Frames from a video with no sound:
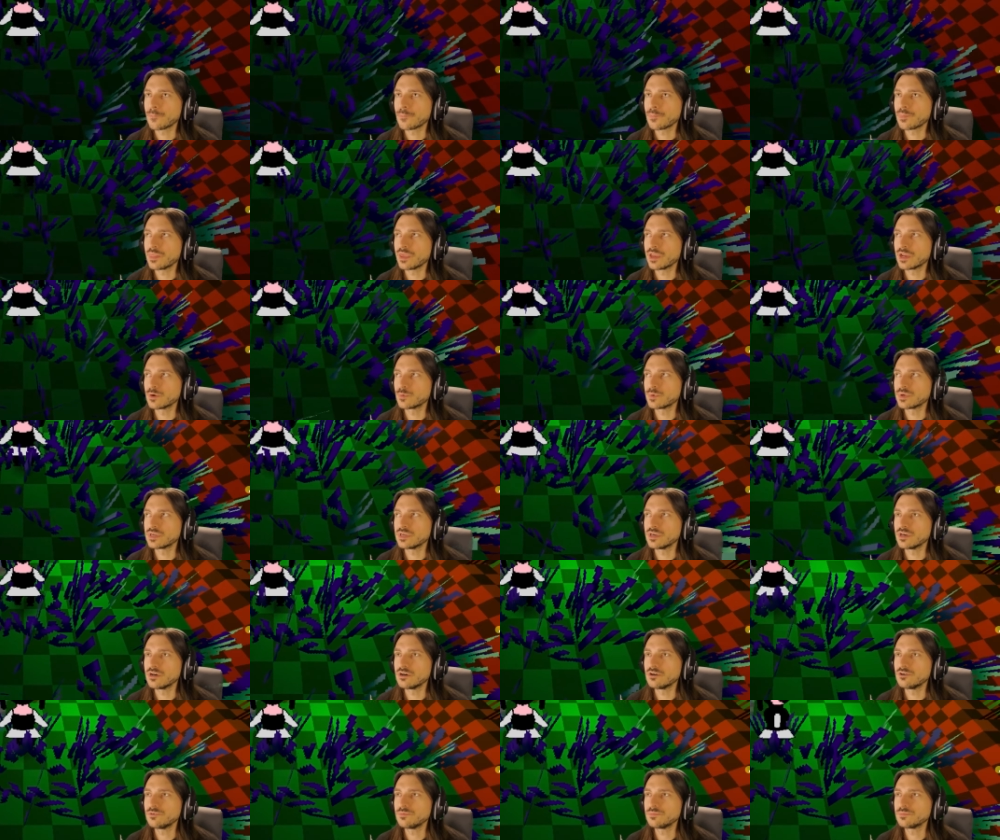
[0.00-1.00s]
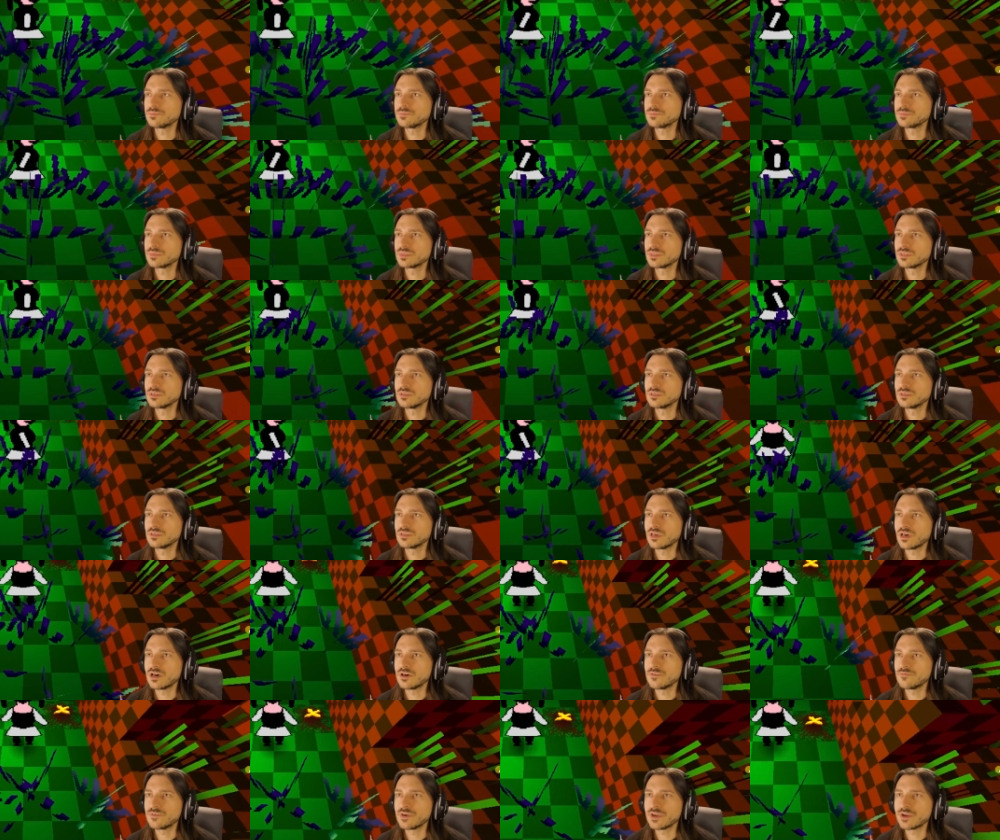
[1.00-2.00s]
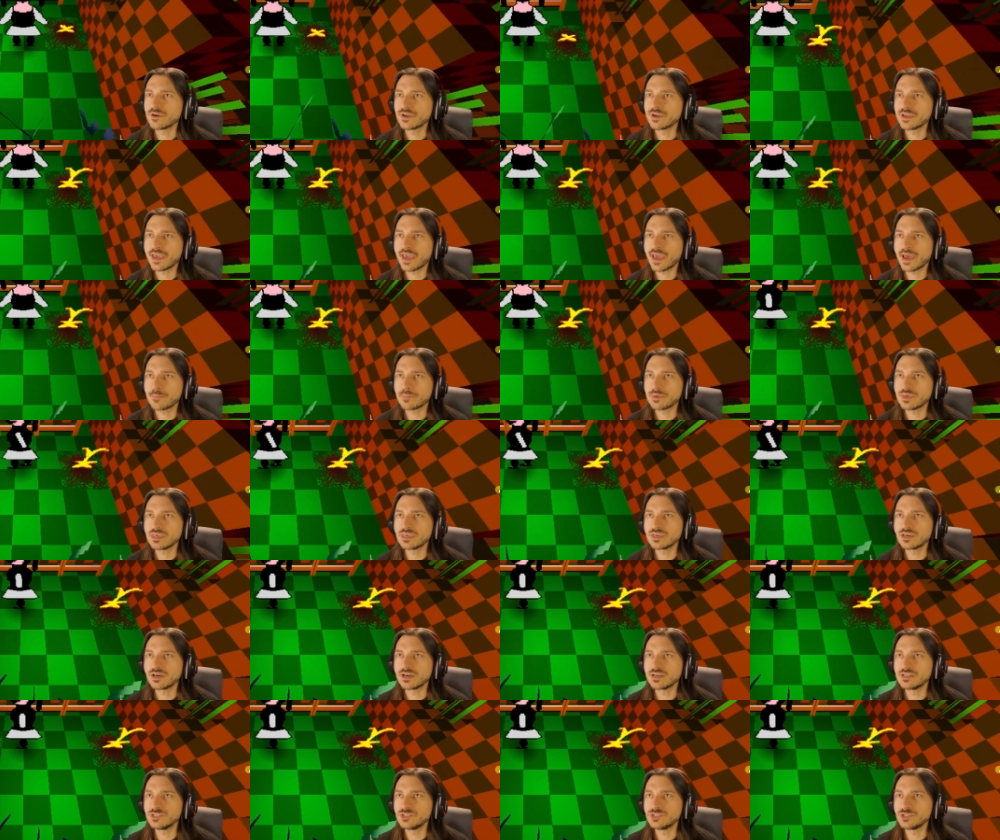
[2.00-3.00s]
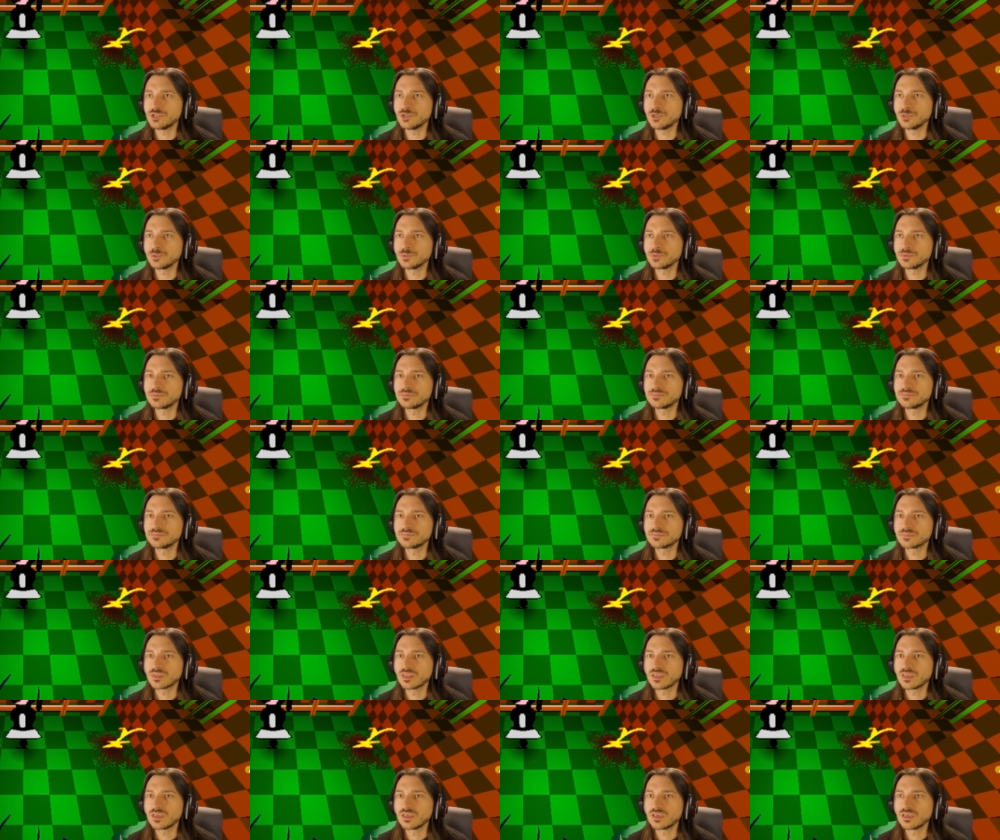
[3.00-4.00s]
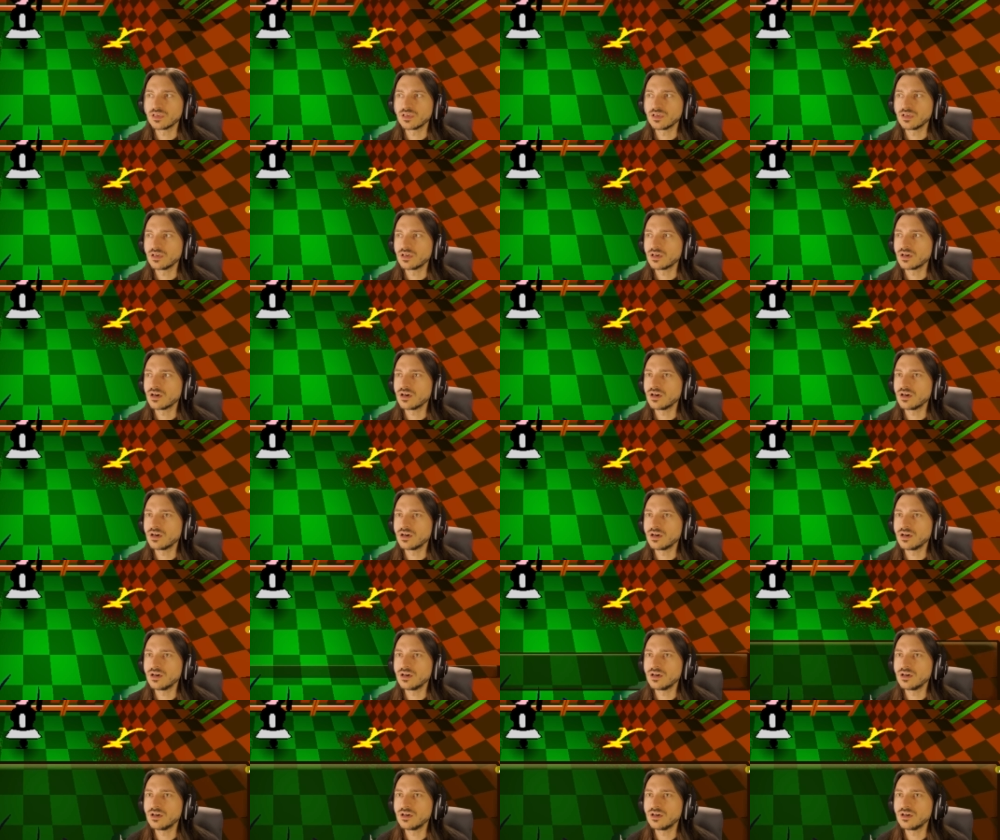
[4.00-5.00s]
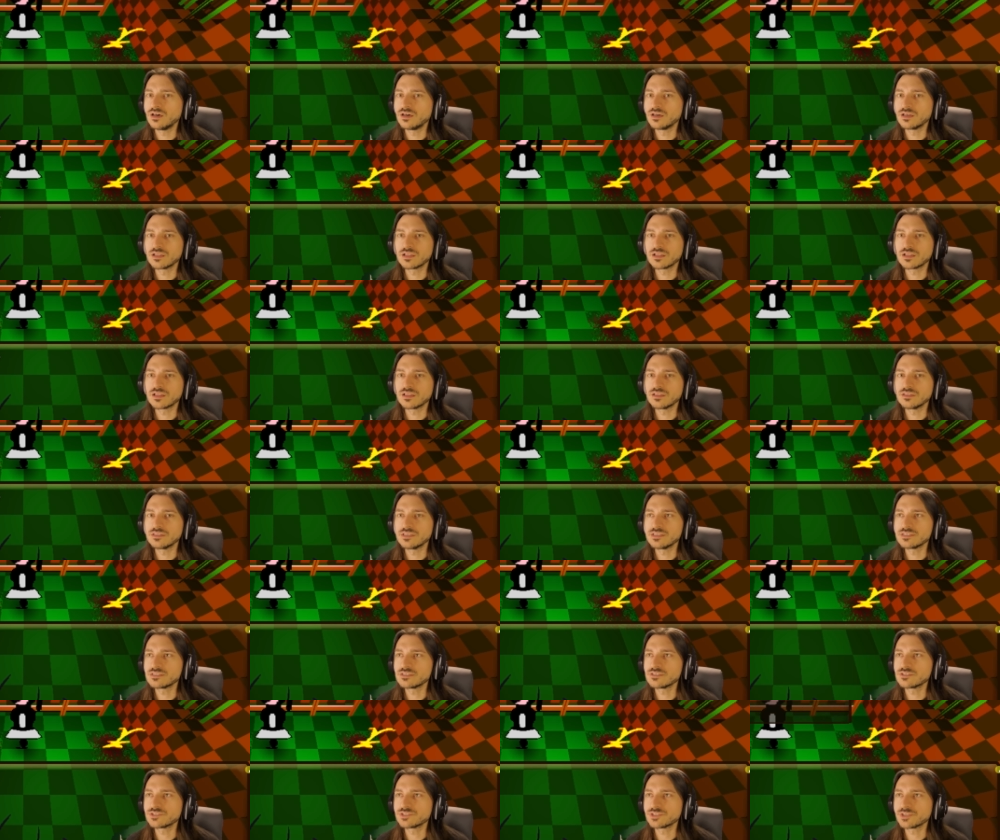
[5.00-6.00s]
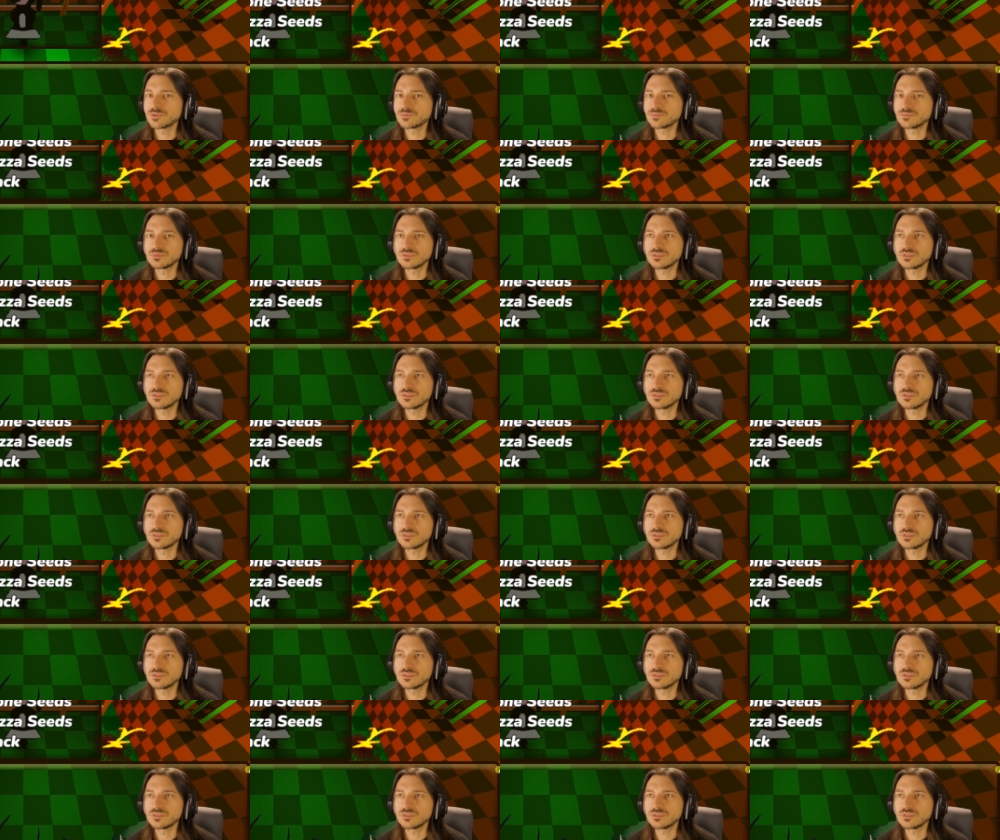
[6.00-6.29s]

There we go. A very happy kaiju. Uh, this is.